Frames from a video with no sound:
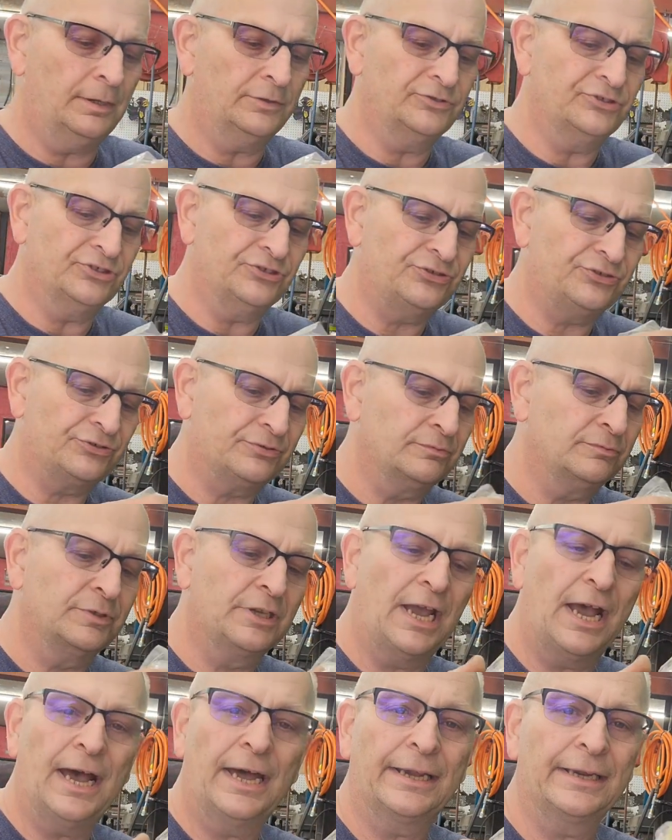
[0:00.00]
Just
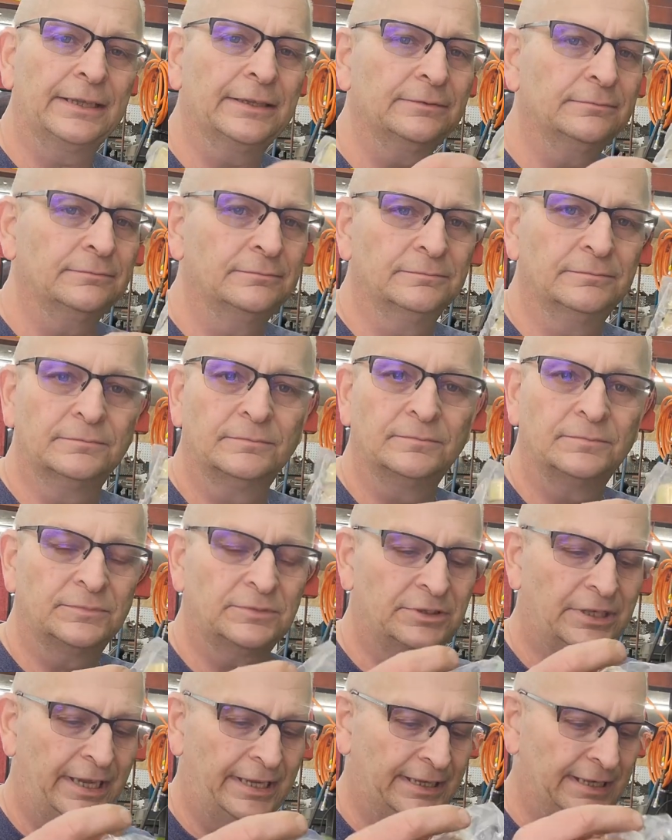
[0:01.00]
got it,
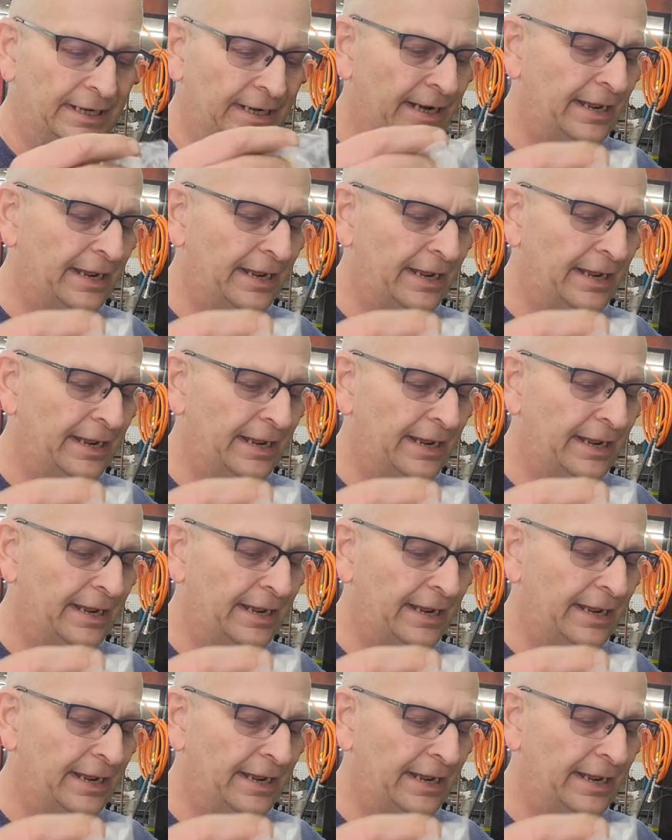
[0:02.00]
taking